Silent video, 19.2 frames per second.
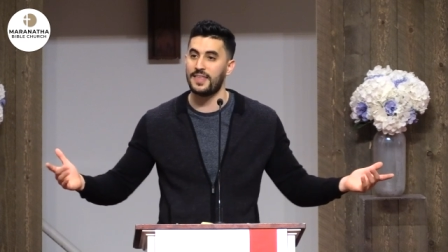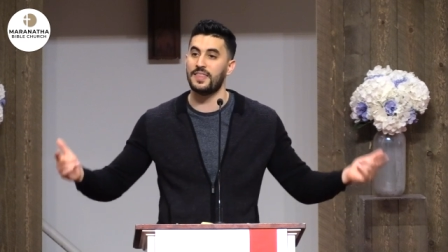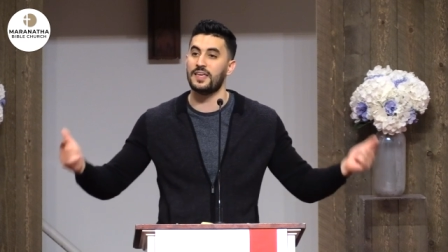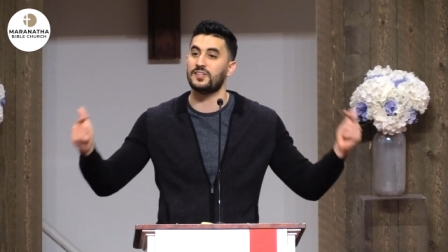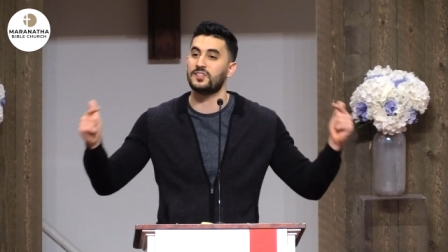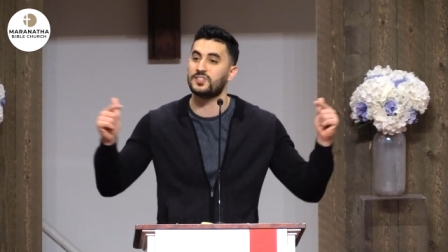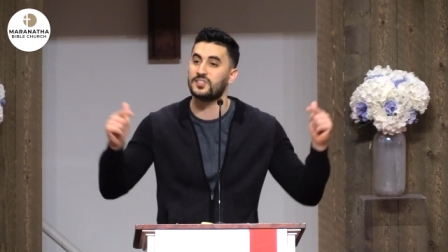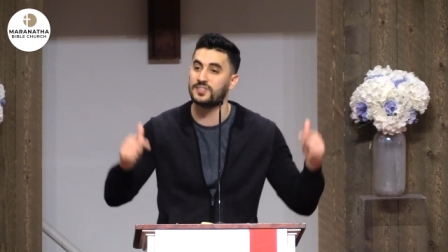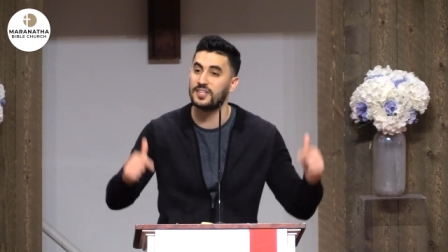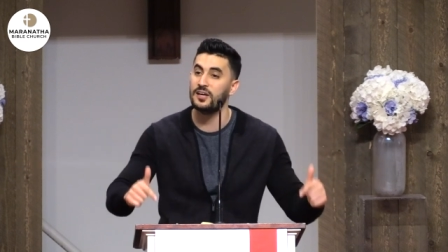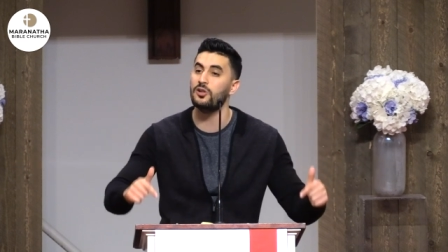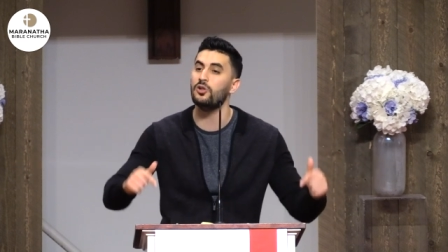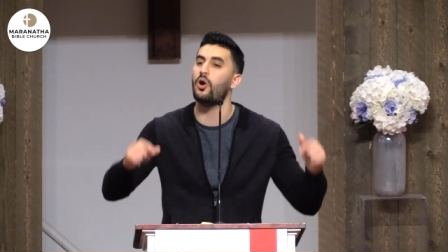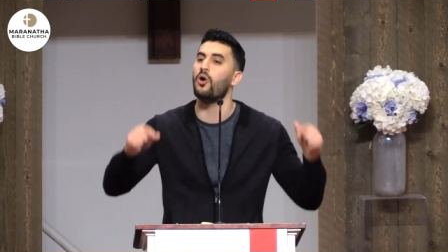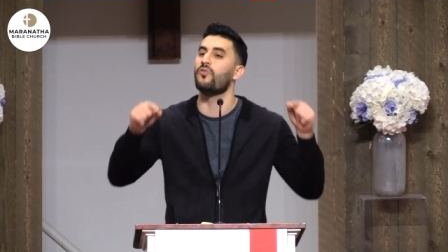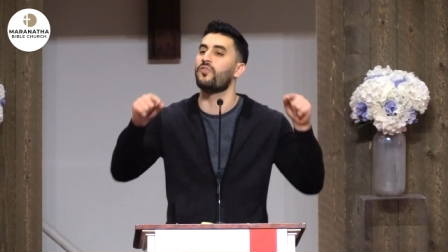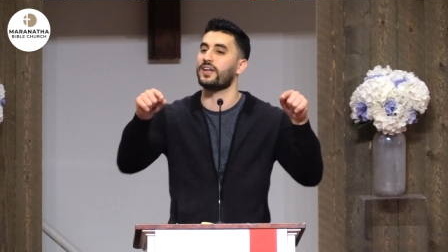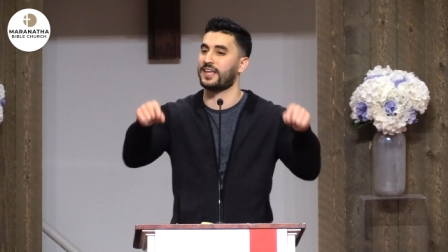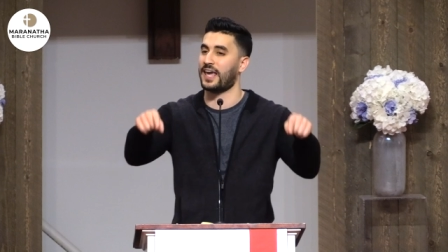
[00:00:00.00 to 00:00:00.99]
and they still
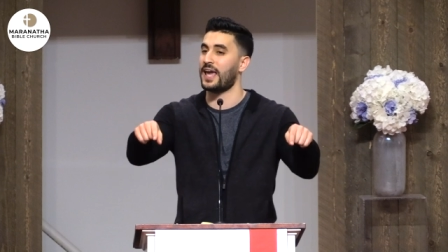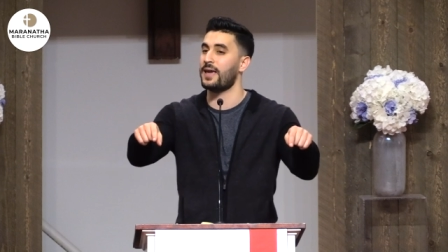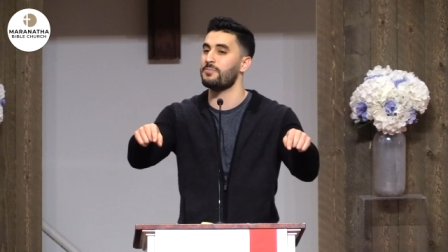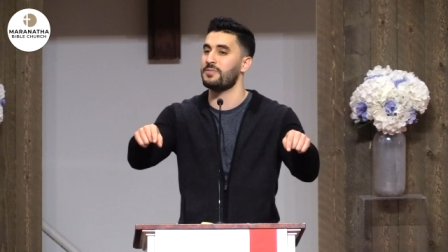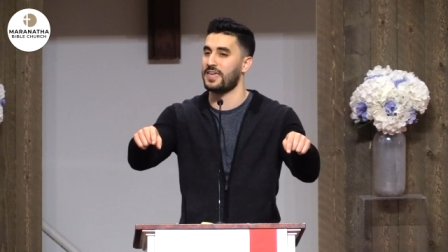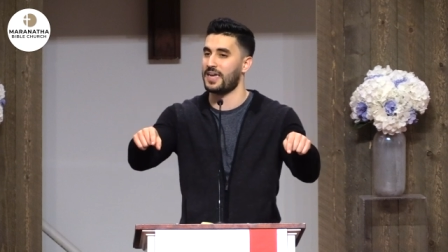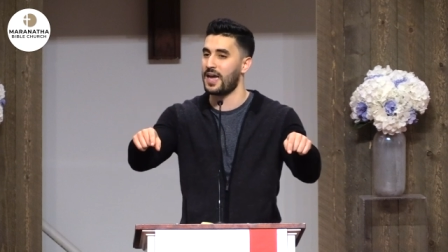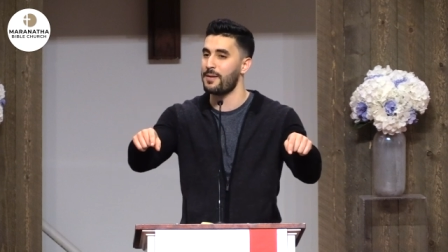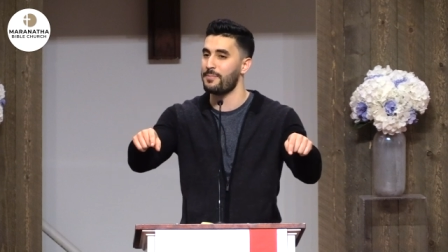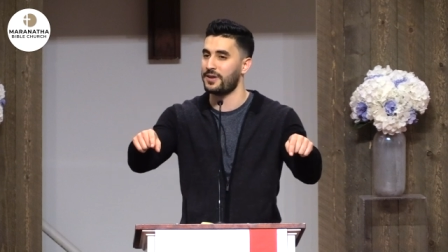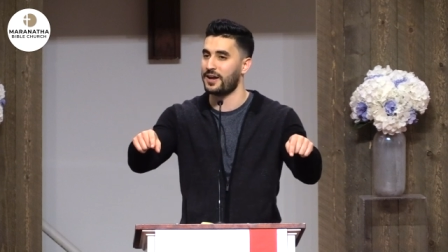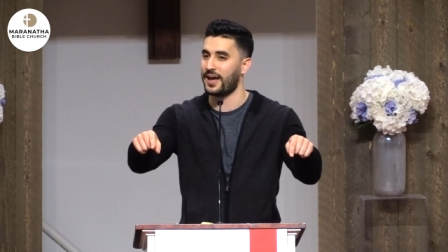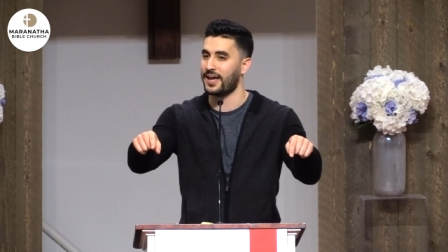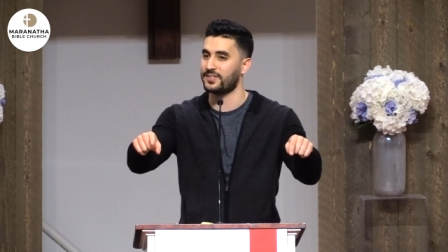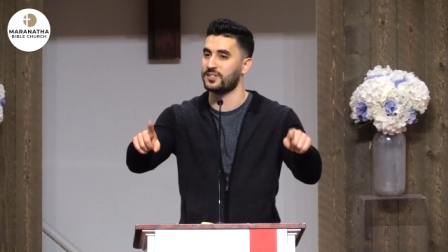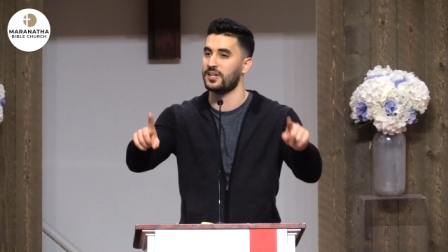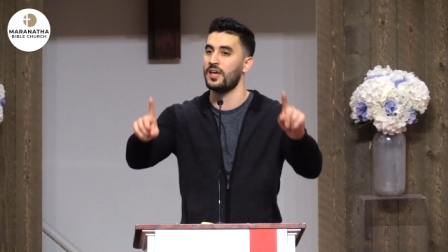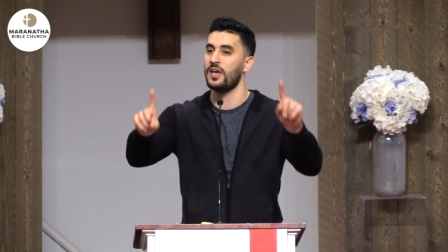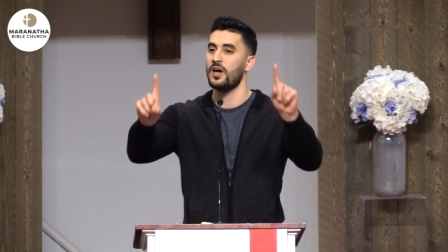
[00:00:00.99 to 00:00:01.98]
overcame the
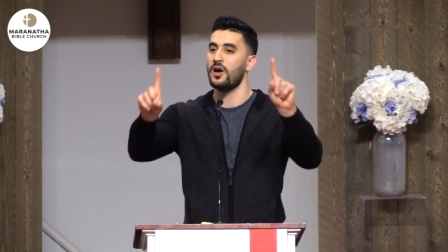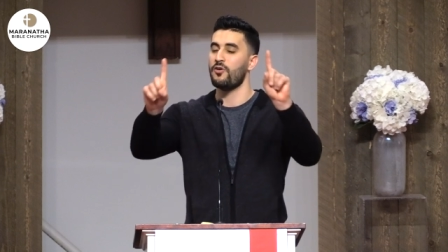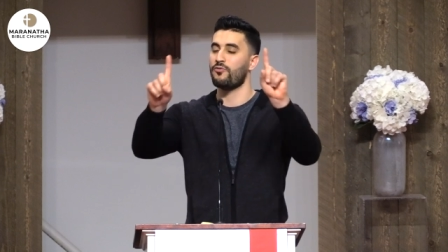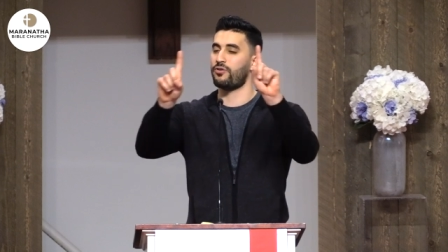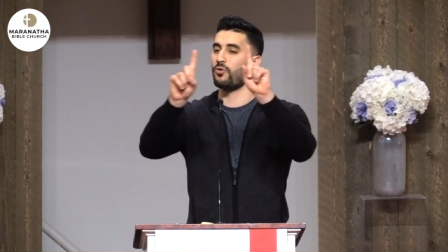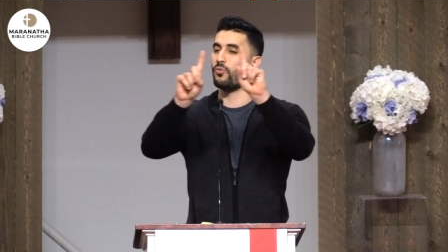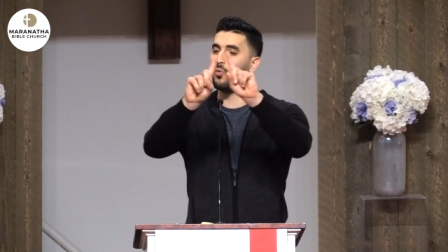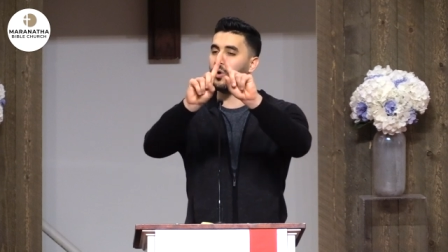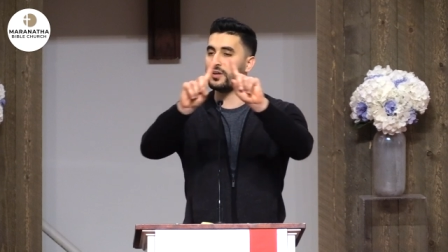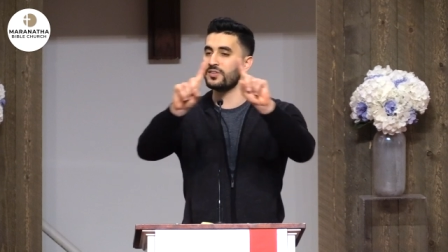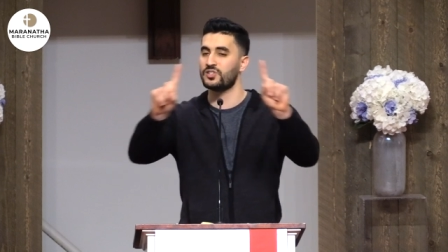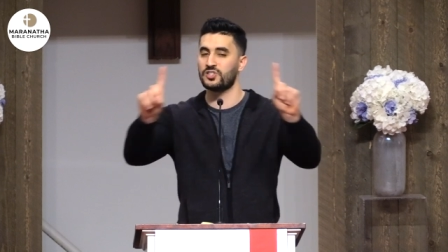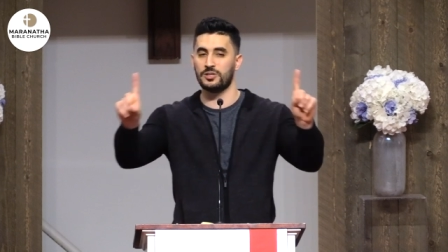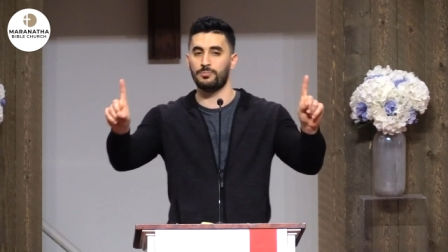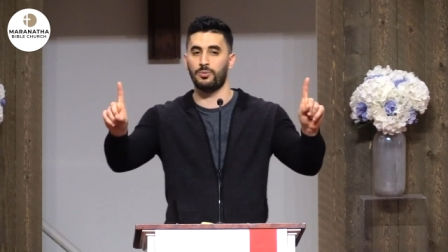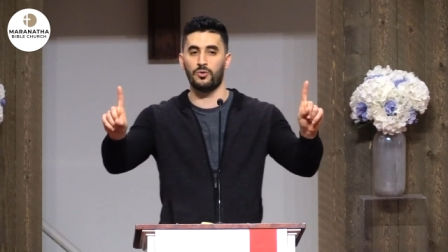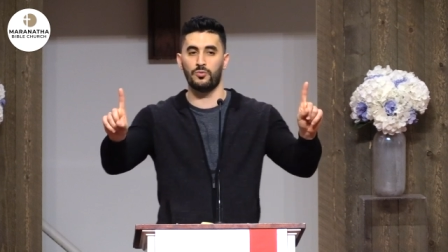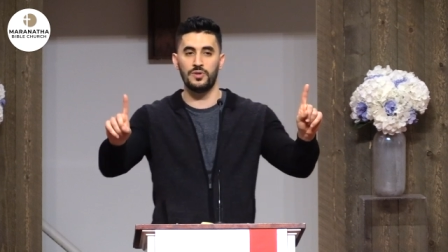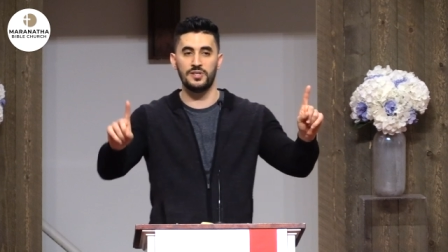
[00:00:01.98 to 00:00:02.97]
Ammonites for one
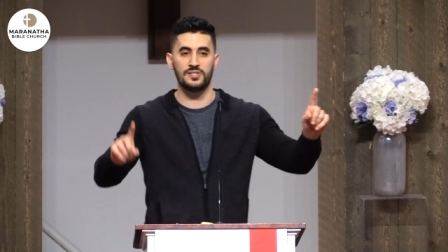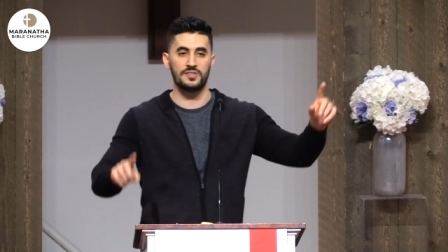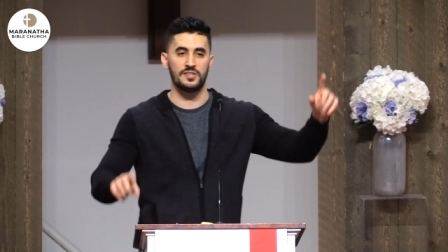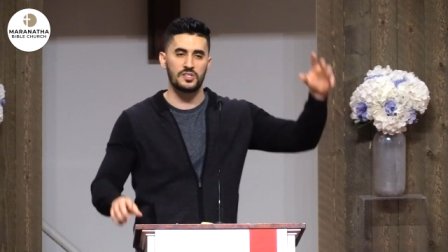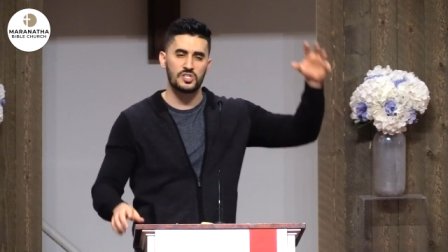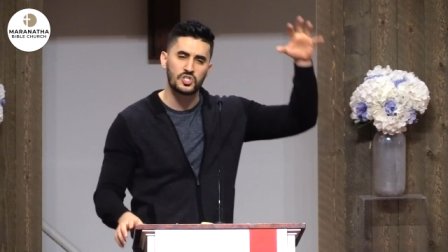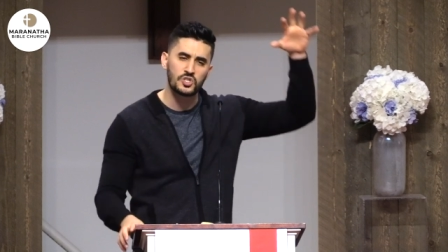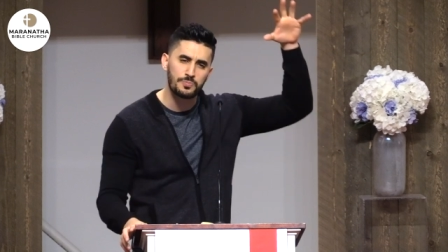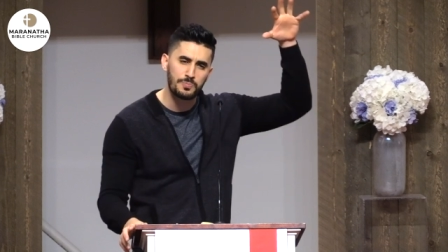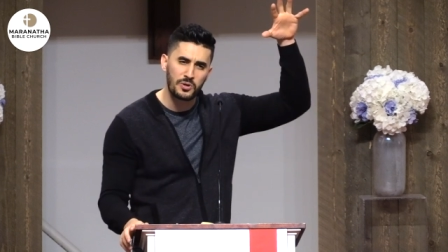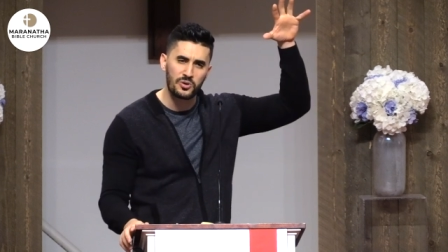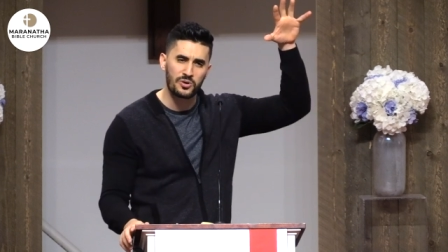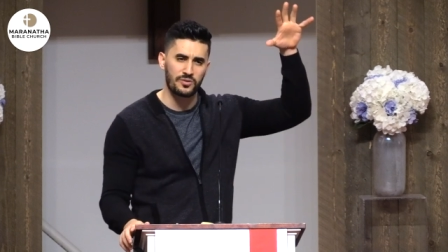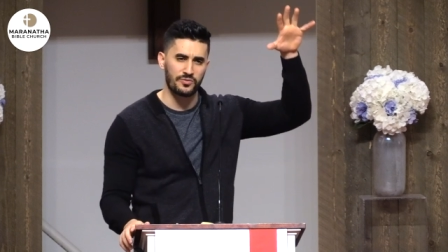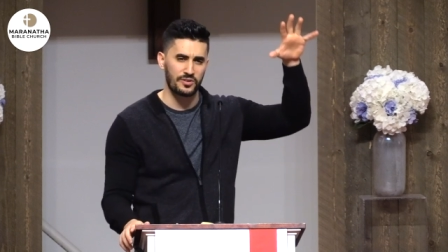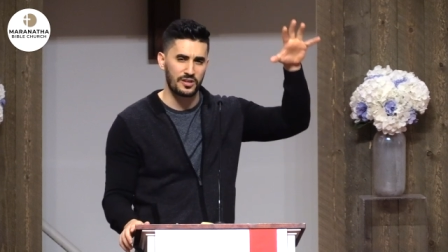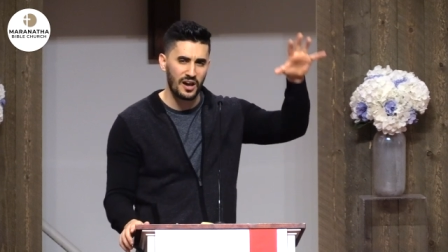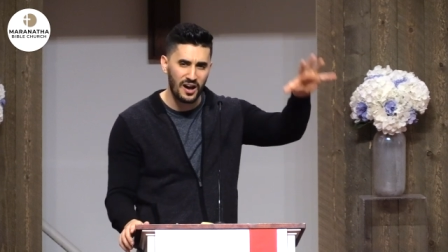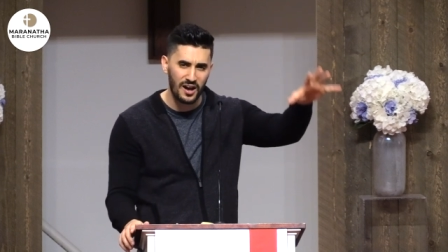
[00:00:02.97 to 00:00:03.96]
simple reason the Spirit
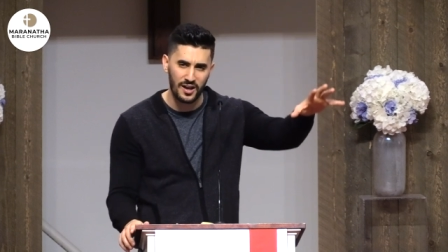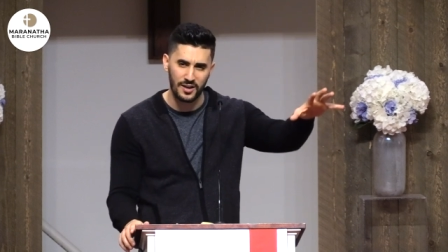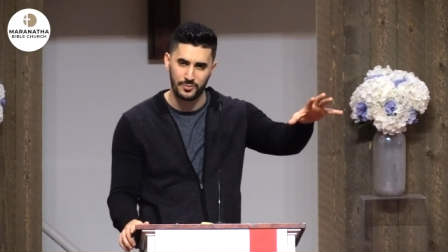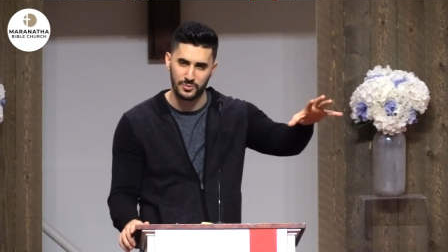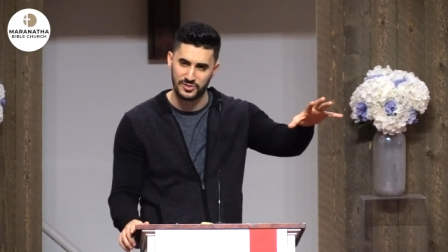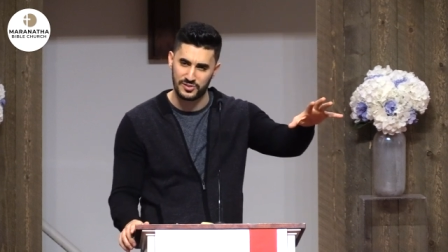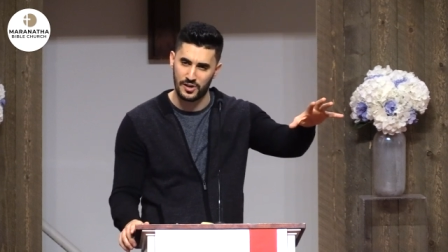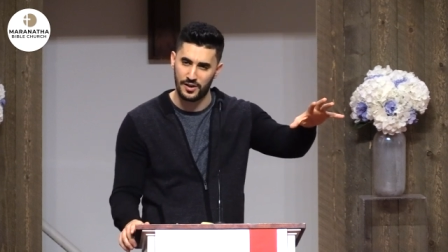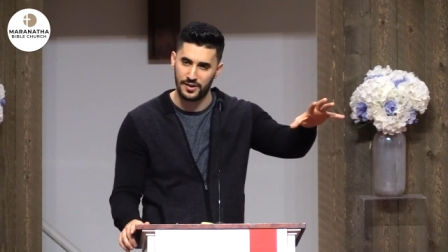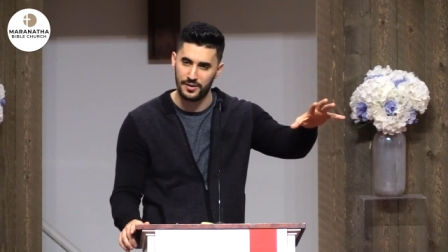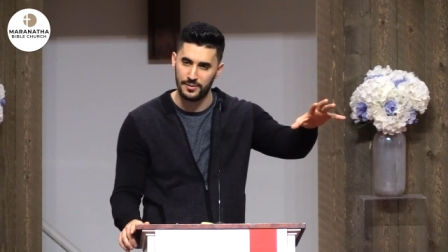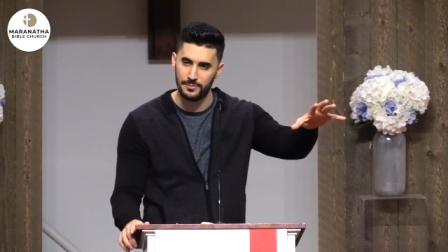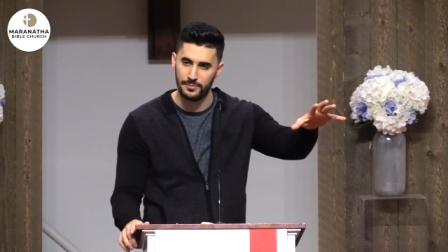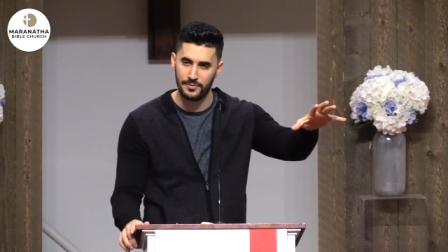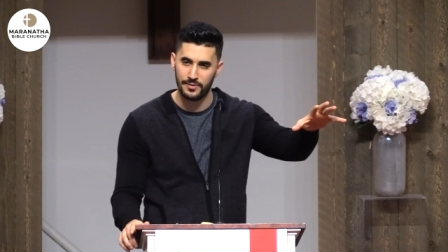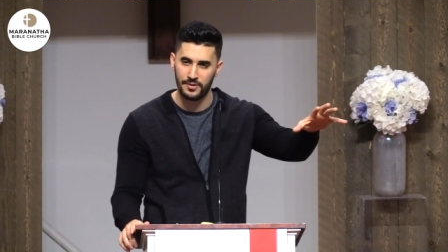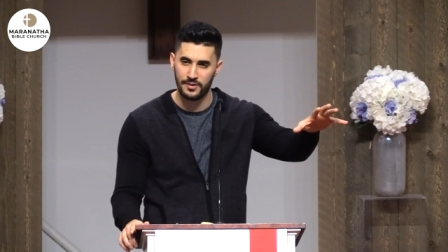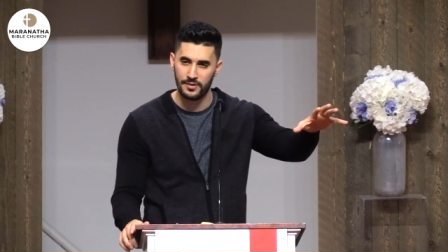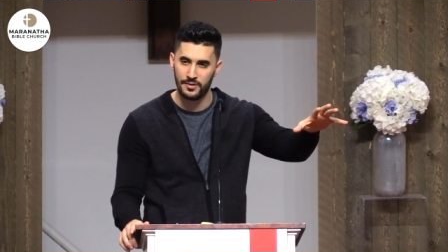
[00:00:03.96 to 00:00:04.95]
of God was on
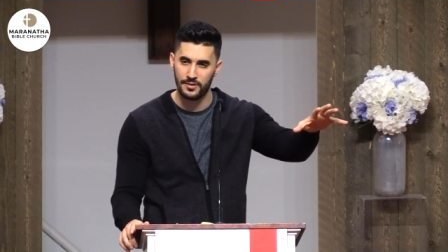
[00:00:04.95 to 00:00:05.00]
him.